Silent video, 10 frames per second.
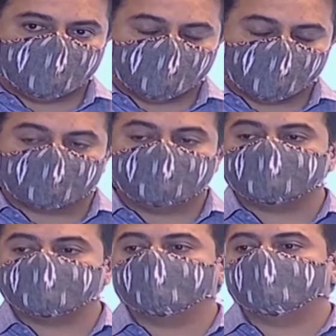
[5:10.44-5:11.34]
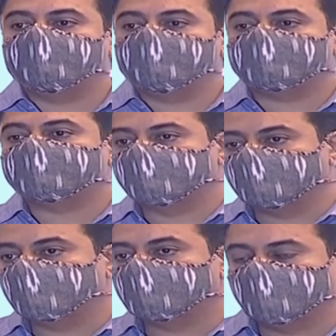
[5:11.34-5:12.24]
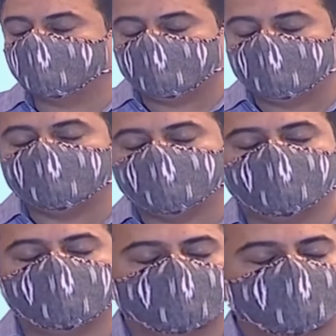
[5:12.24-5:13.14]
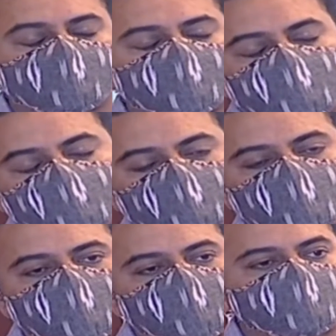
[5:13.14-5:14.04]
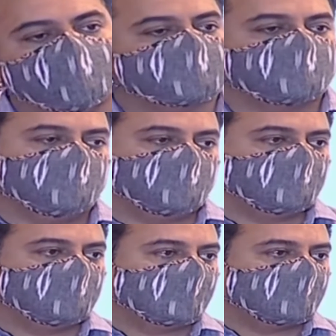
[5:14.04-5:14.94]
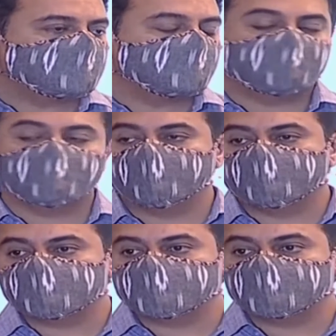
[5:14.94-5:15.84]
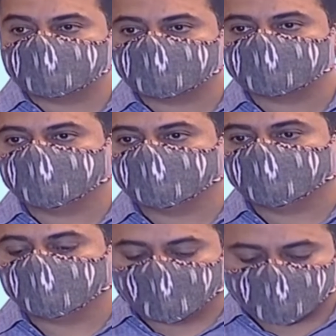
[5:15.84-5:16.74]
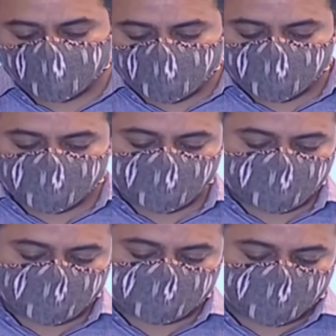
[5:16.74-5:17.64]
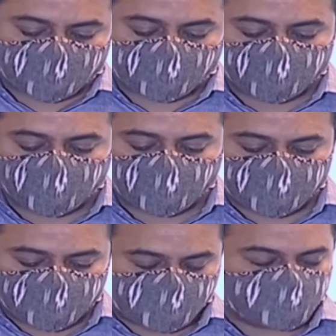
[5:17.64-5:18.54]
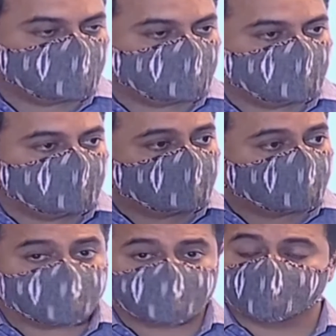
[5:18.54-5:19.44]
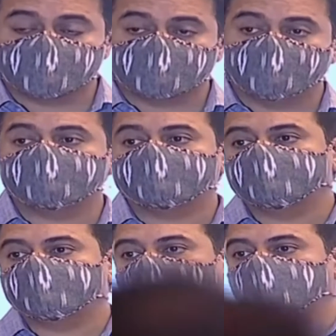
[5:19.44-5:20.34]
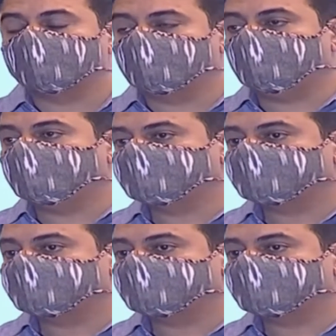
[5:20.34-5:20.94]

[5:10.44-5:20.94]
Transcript: What else would an investor need when he or she is making a business decision? You would need a few things, in my humble opinion. The first thing, of course, one would need